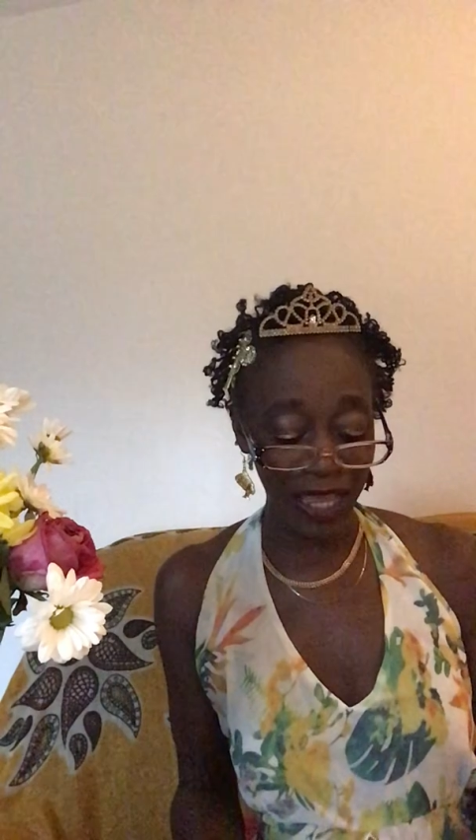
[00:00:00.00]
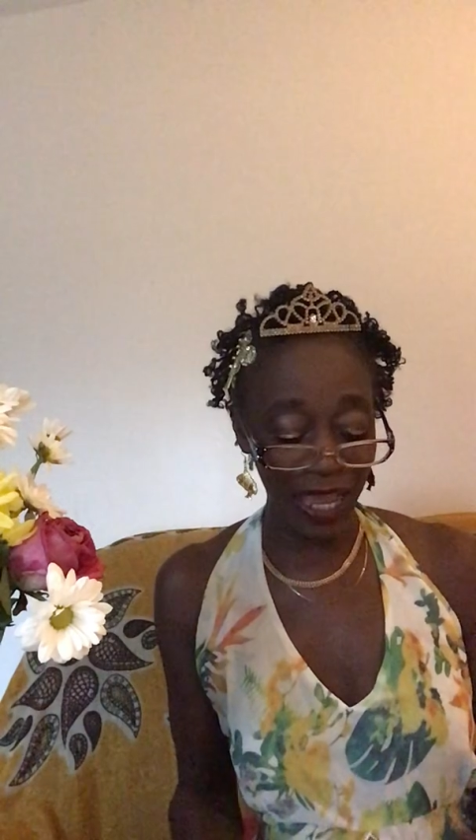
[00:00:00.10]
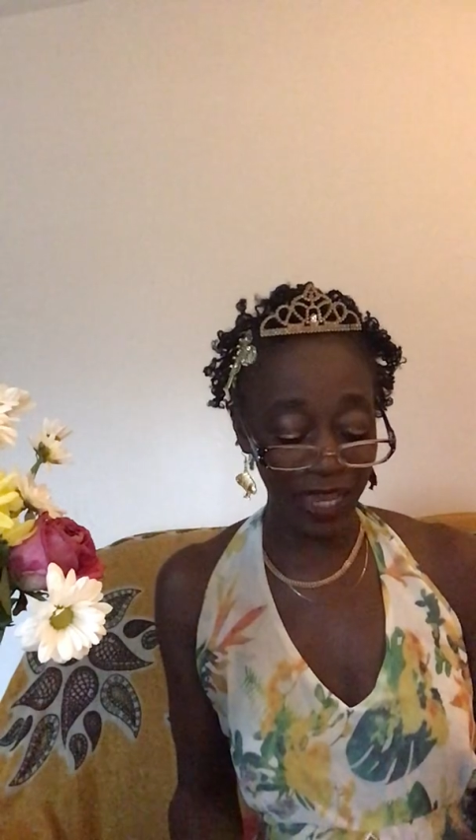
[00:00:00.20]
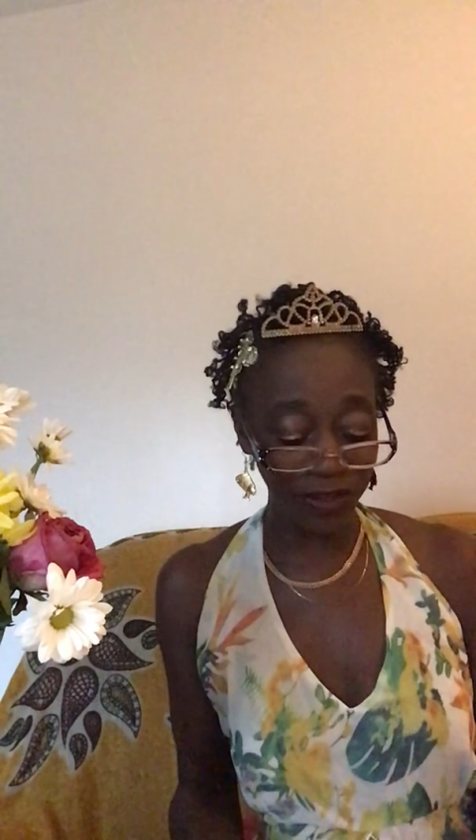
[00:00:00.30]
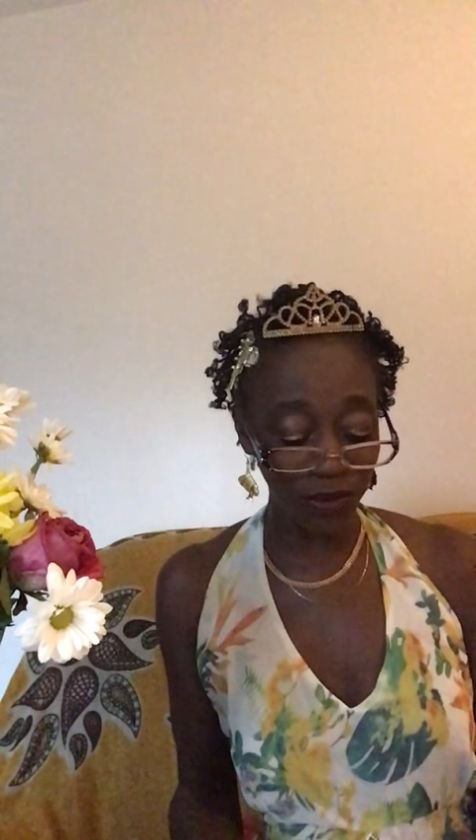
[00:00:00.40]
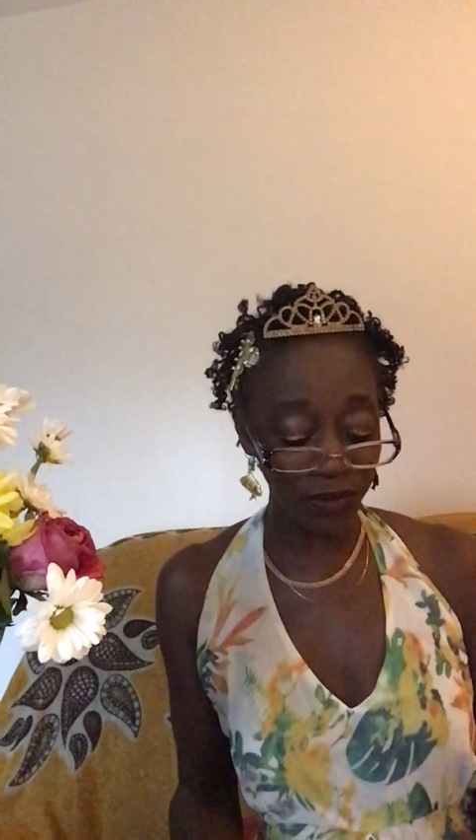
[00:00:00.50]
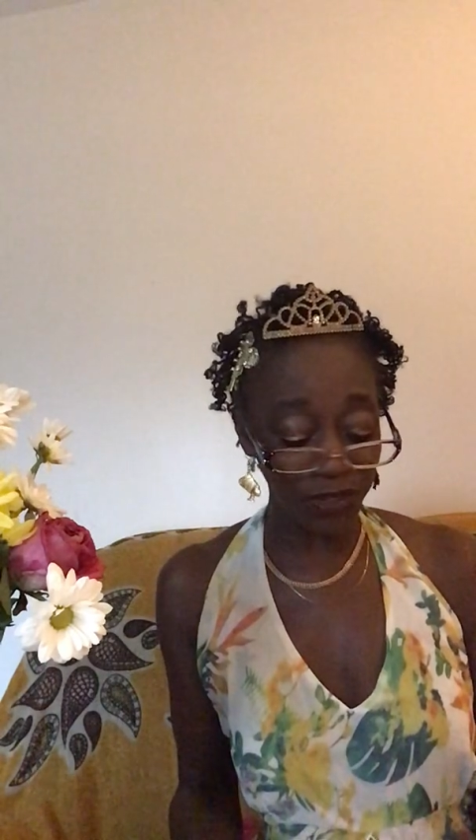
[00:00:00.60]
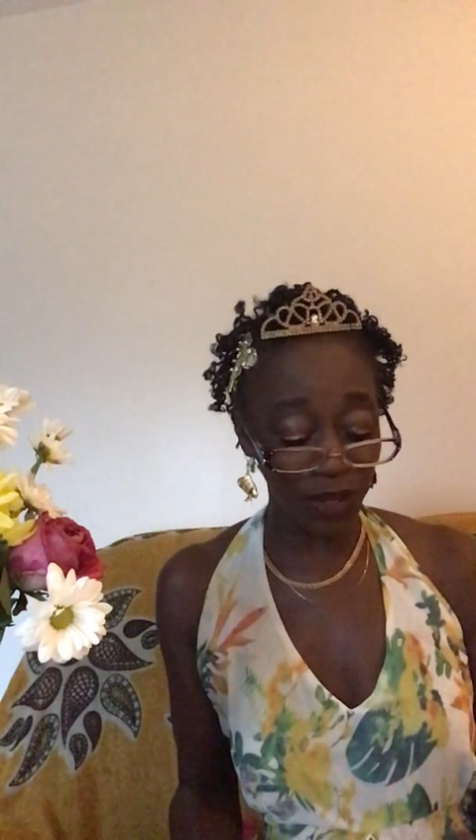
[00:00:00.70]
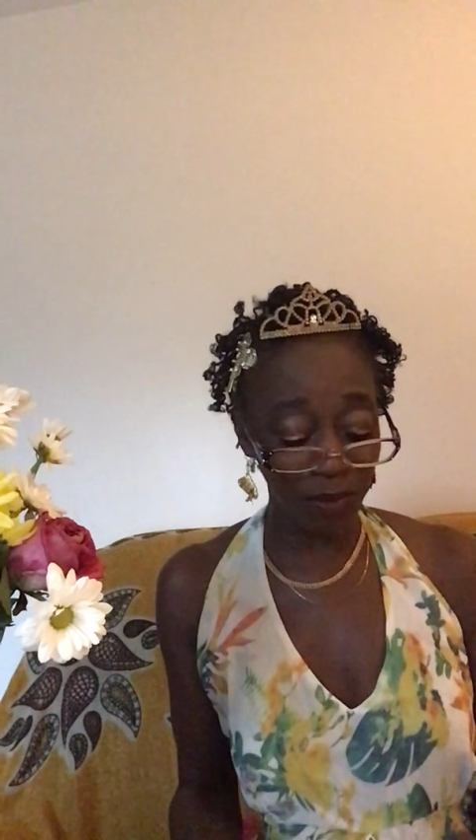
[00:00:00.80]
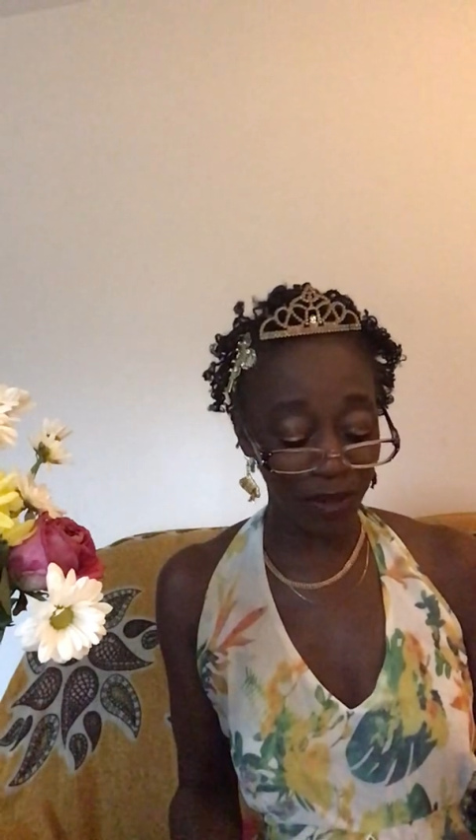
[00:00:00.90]
And
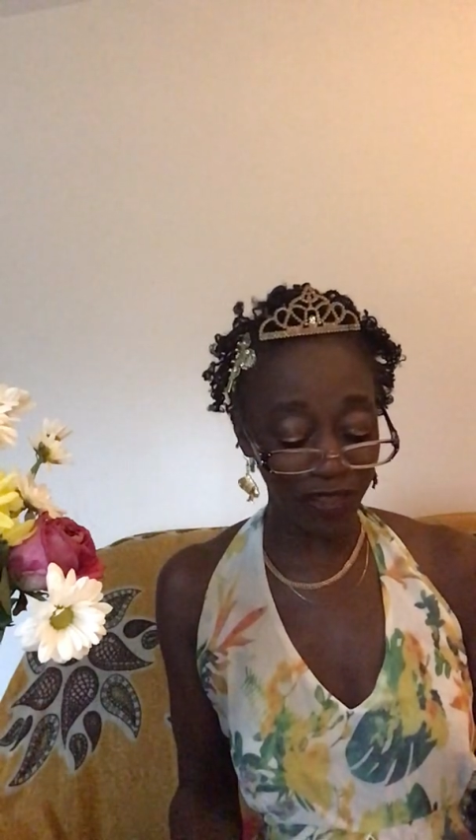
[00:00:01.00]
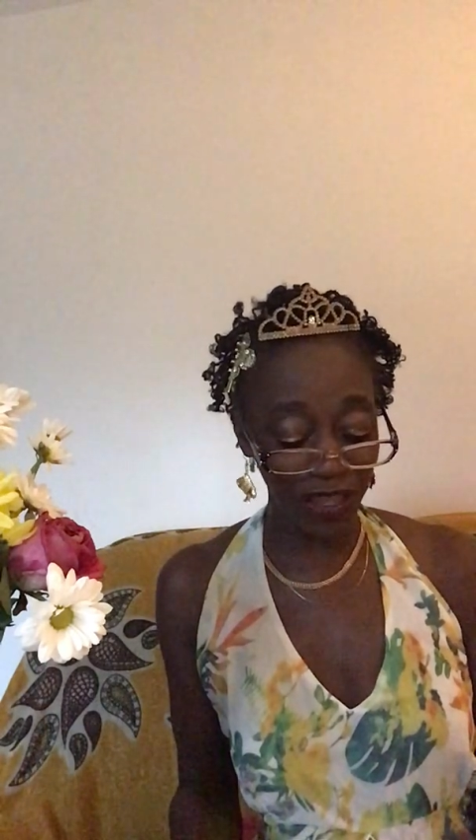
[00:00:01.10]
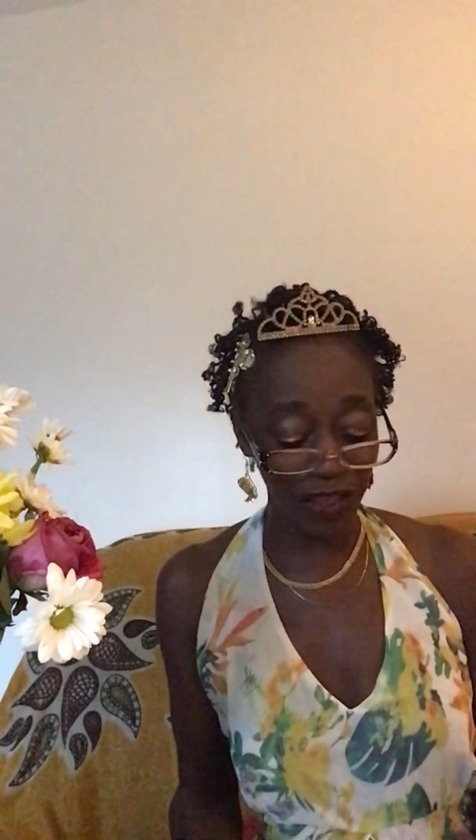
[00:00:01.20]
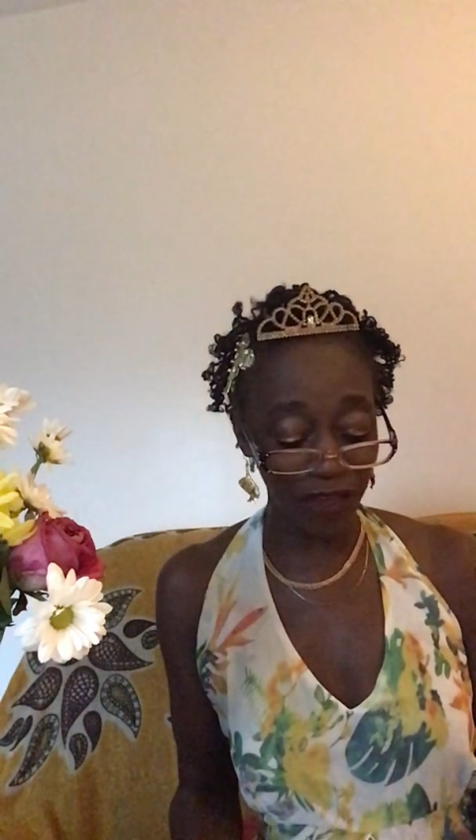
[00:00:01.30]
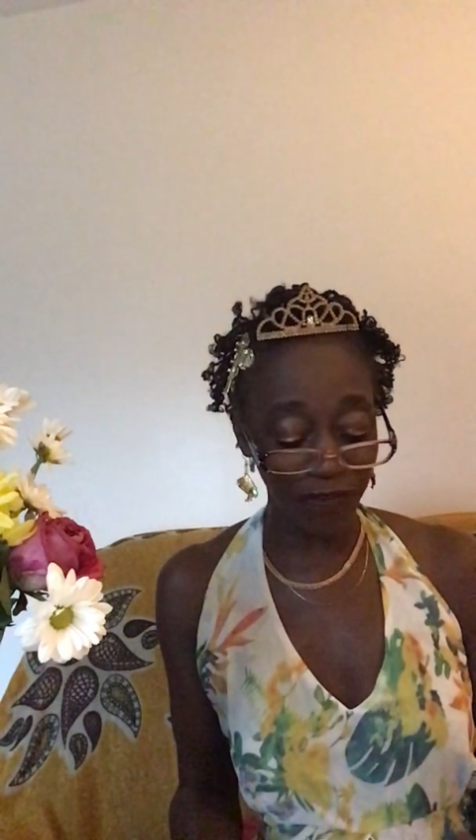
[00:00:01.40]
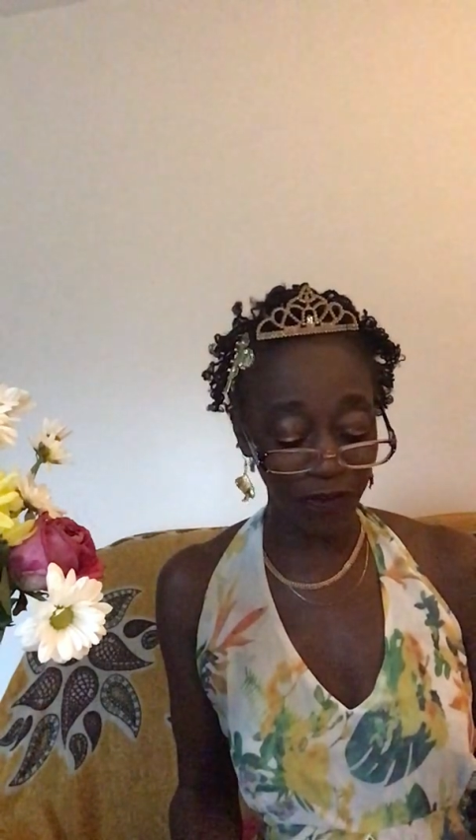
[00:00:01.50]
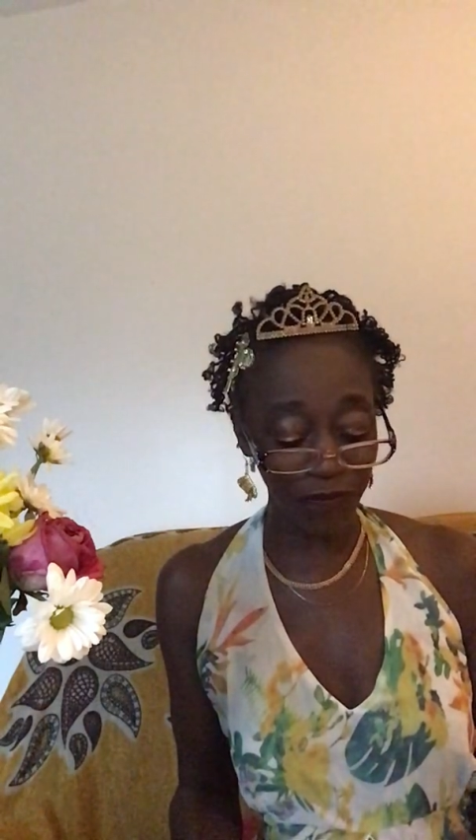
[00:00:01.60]
also Mother Earth,